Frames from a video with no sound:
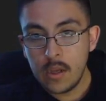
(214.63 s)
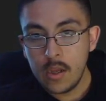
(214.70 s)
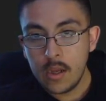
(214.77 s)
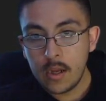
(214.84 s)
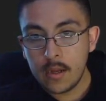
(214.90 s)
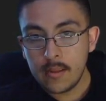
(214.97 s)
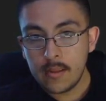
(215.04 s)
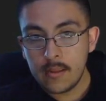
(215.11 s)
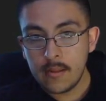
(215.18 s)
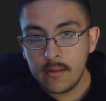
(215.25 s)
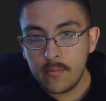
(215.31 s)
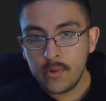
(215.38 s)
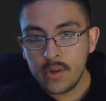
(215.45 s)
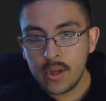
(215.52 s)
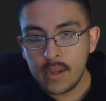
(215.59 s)
And then we
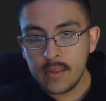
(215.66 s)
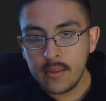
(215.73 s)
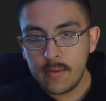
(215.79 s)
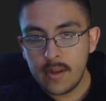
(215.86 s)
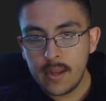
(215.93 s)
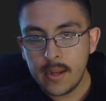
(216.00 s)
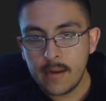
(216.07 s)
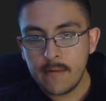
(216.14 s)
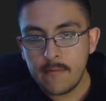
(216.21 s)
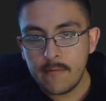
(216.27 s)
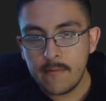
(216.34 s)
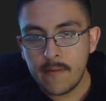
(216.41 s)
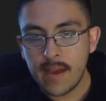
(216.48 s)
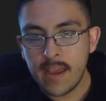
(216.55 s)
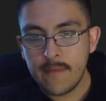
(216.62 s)
should get the negative
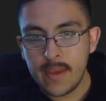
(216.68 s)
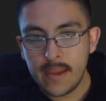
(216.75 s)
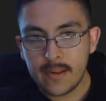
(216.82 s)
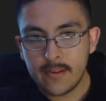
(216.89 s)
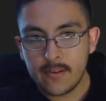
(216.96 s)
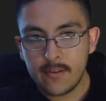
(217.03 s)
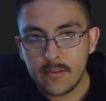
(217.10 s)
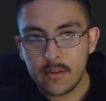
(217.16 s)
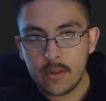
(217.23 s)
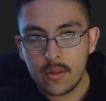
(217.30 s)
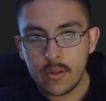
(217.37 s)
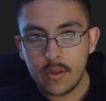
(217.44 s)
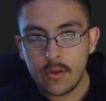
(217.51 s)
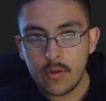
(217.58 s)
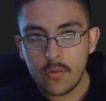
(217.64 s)
5x,
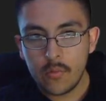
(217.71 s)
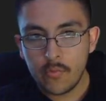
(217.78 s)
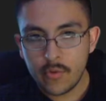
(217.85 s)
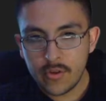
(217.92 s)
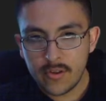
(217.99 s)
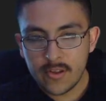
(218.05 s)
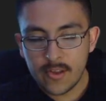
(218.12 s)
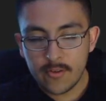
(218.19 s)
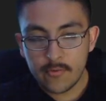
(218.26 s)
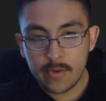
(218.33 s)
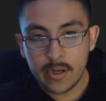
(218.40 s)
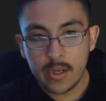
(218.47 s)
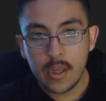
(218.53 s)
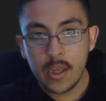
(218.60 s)
which is this one.